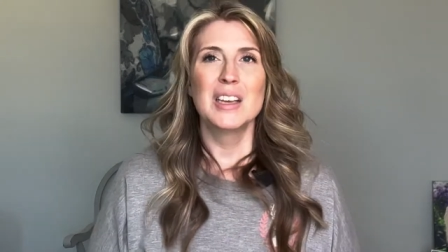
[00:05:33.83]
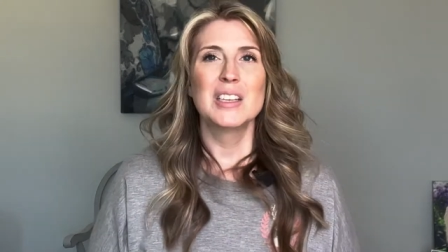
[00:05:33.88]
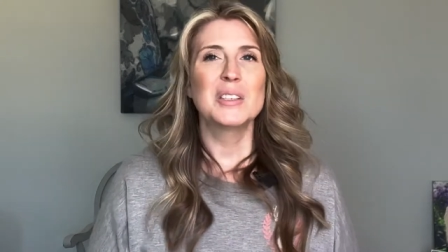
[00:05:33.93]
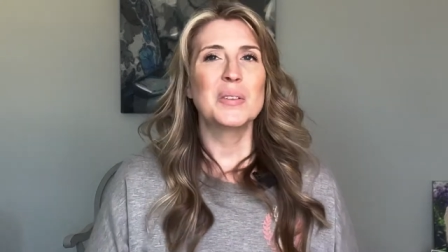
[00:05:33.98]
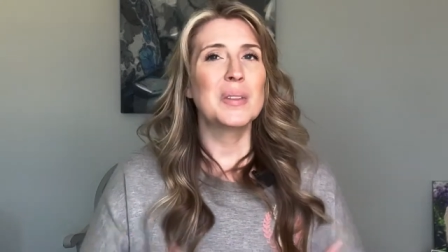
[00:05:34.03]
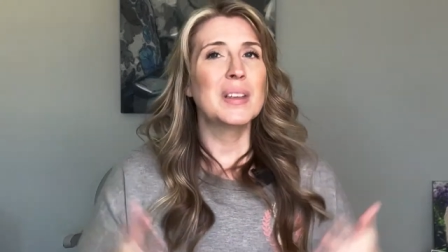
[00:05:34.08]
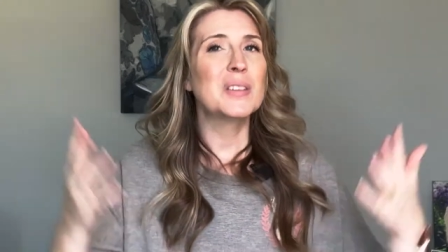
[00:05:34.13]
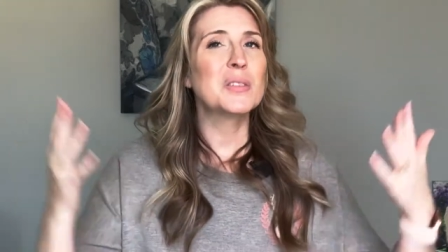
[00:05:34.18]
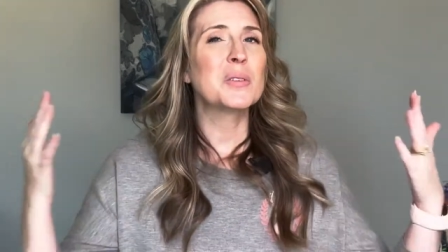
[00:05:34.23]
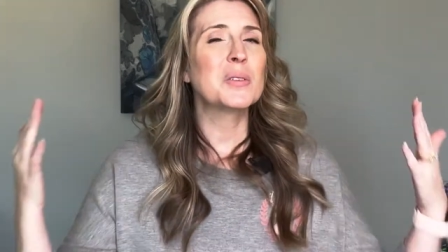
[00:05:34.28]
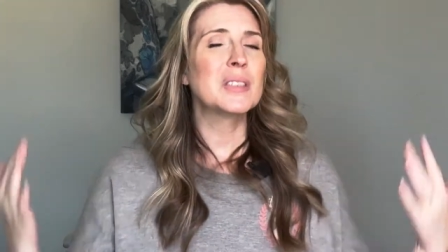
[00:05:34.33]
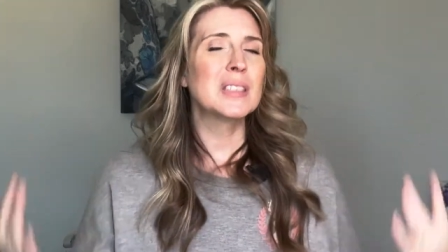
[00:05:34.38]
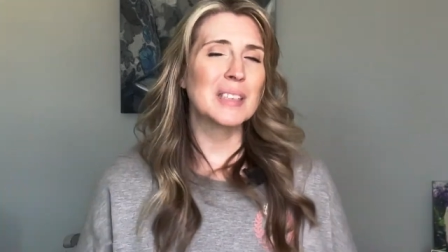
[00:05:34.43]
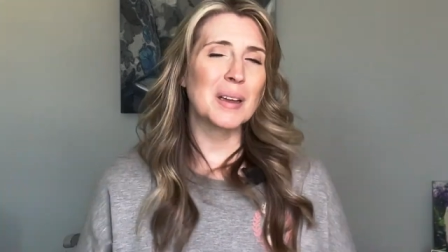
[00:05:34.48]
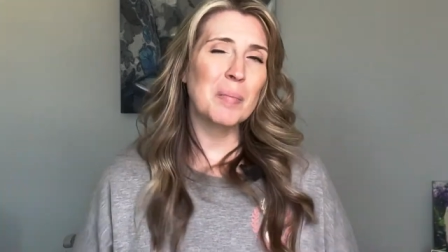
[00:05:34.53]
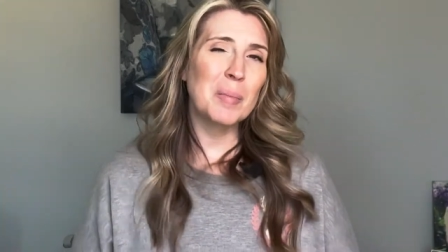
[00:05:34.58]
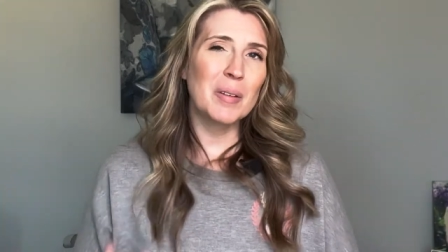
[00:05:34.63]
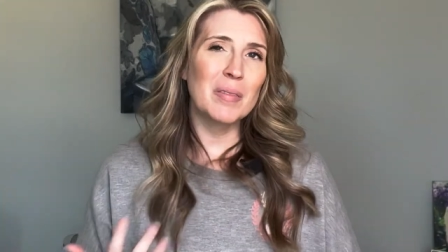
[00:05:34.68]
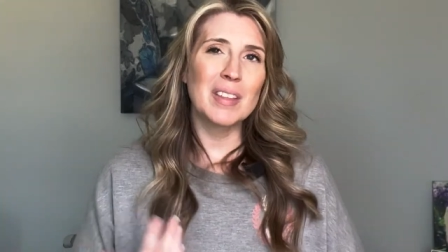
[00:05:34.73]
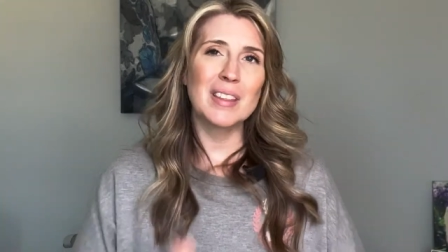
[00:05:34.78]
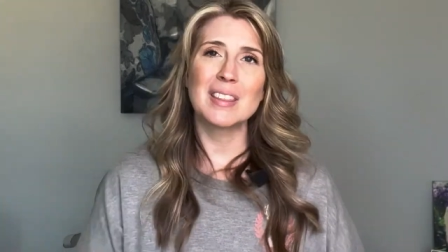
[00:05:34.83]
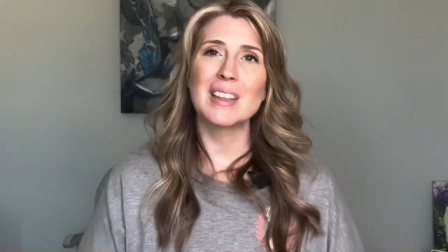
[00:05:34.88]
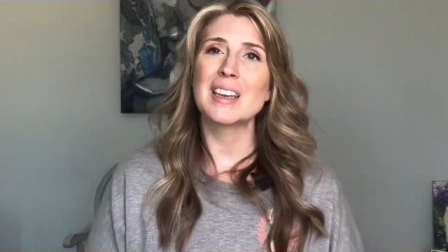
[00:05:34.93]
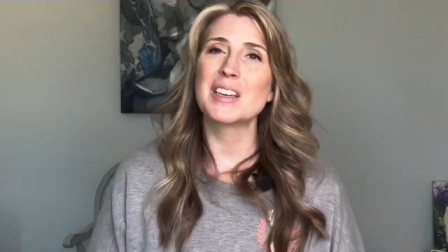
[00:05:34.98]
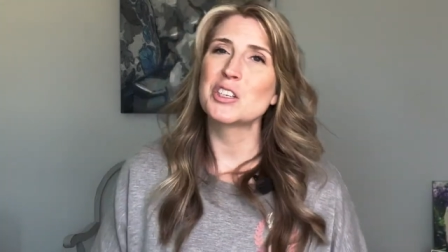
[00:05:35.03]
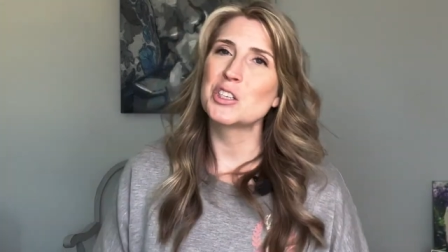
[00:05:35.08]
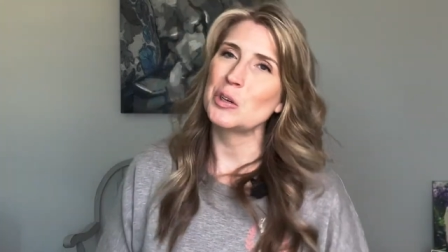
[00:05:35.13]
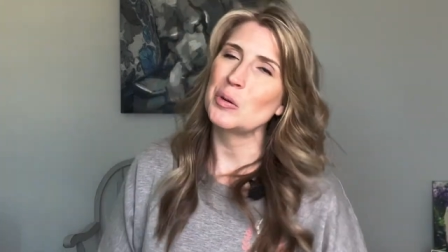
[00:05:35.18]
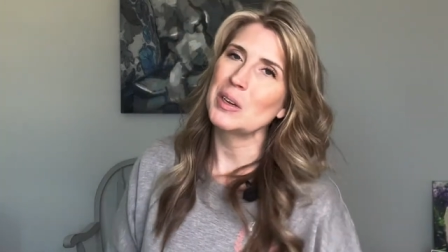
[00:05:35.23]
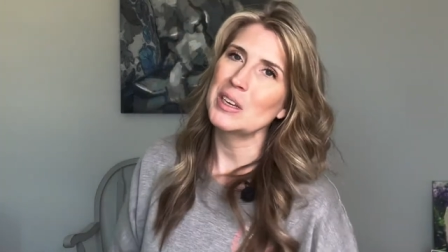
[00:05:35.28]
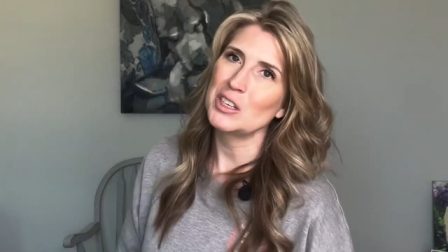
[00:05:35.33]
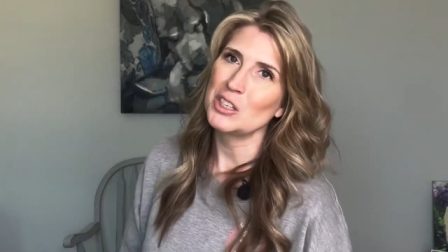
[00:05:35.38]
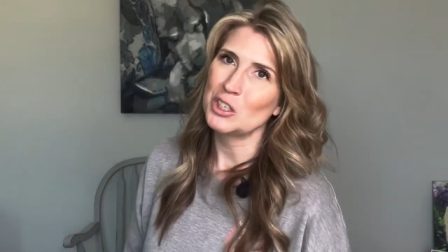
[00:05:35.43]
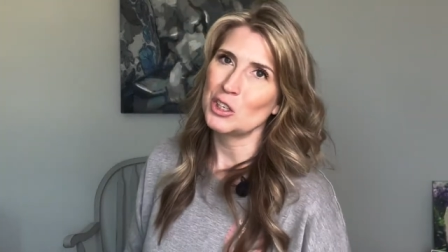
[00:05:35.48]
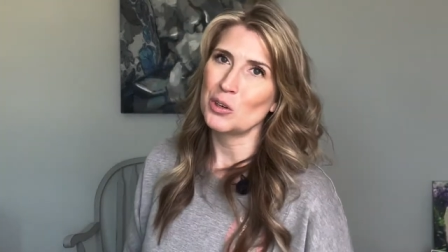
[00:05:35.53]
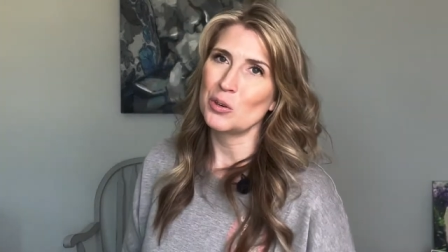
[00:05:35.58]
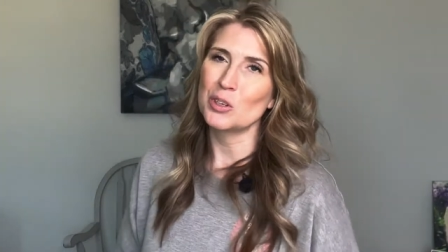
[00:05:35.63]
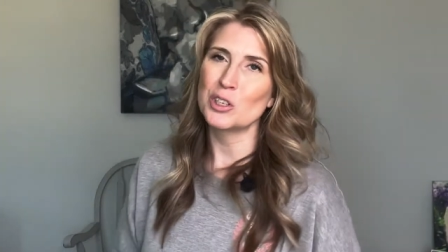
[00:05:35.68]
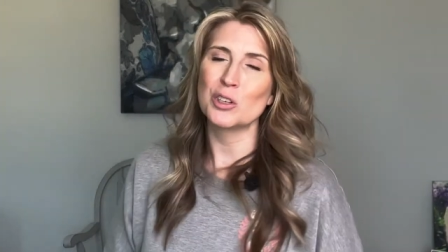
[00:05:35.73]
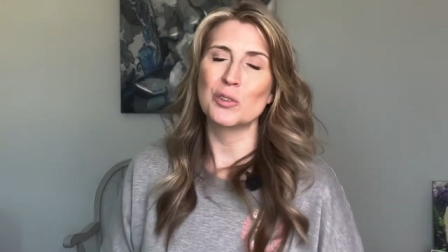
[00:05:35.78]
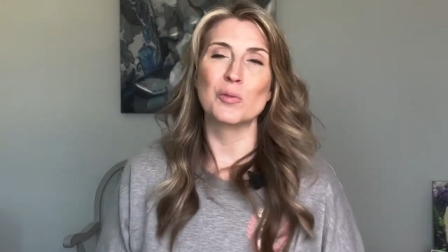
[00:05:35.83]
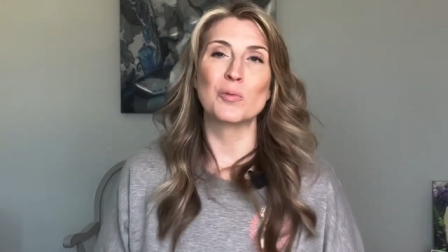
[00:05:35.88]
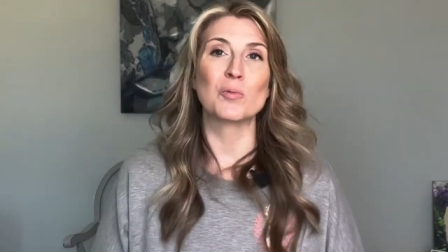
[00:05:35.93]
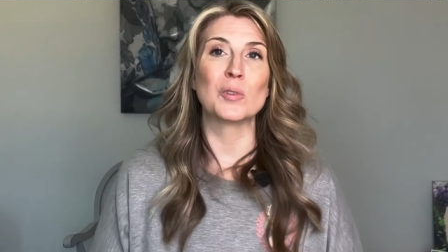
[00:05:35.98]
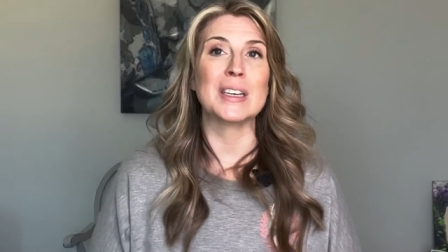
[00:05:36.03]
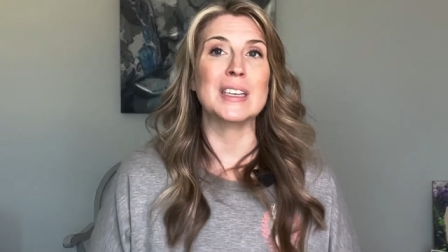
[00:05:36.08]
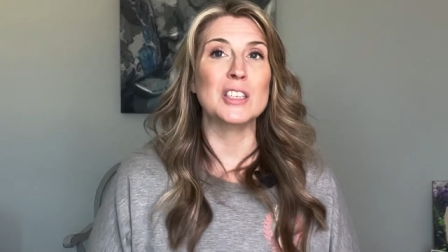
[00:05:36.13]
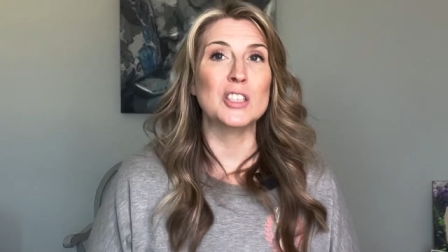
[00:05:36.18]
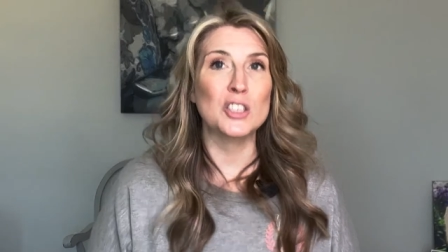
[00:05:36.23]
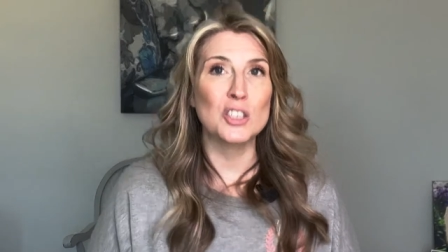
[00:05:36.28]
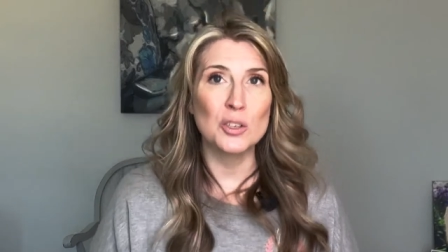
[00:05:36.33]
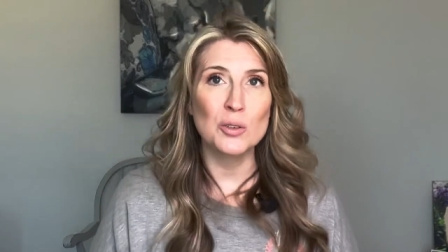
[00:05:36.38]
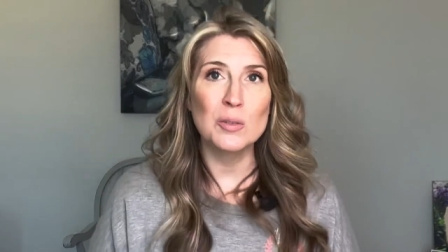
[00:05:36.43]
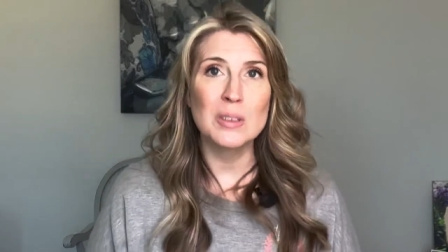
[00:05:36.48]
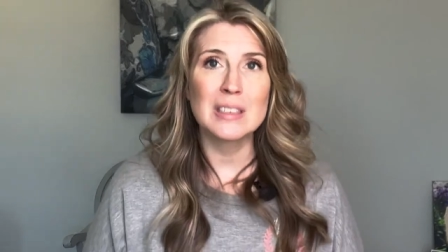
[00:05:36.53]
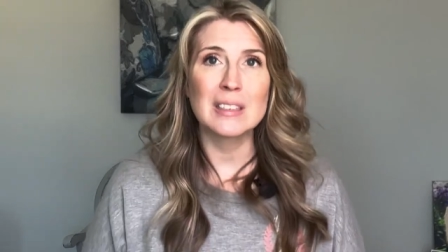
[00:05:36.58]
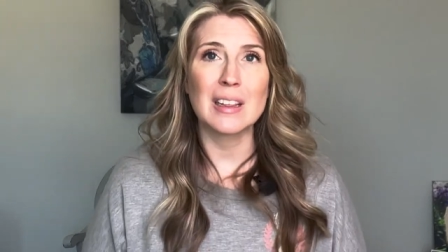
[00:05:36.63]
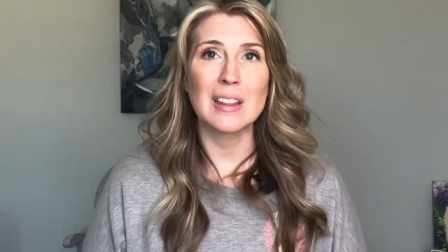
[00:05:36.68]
So these are some of the things you can do to reduce reduce